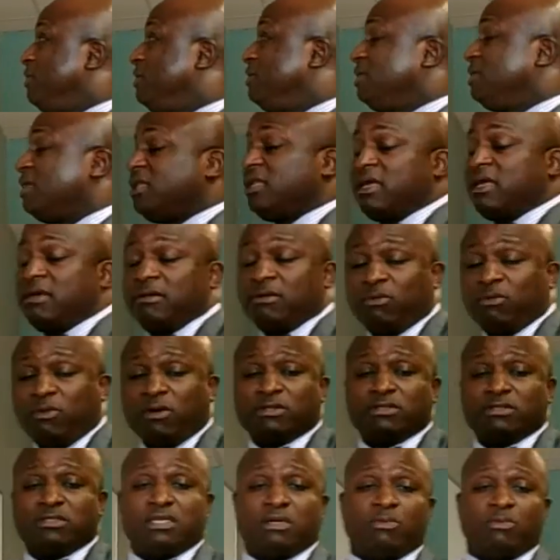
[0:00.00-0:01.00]
Dunlap, the
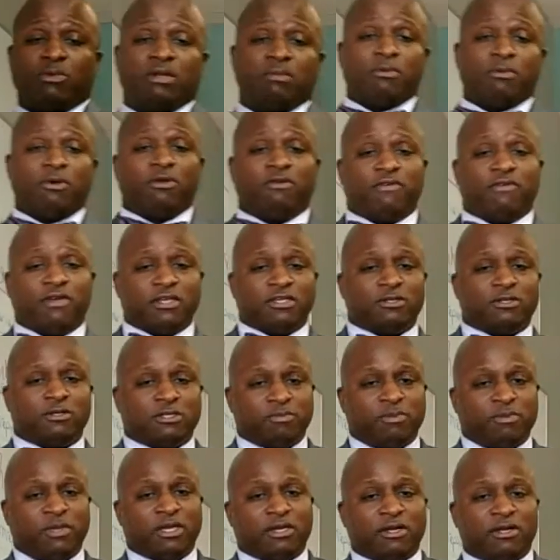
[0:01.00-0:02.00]
world's #1 motivational
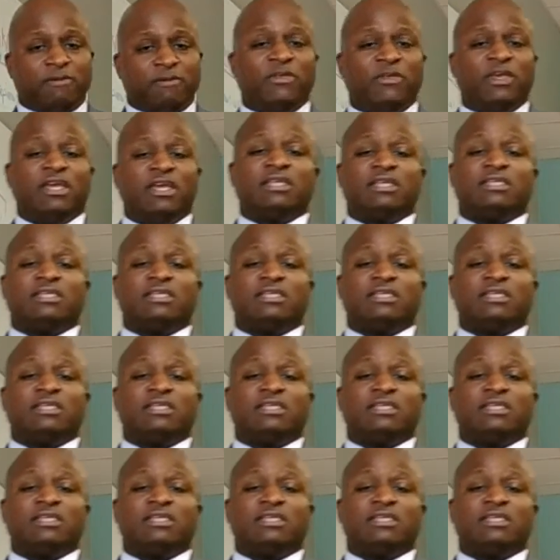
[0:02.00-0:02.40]
speaker.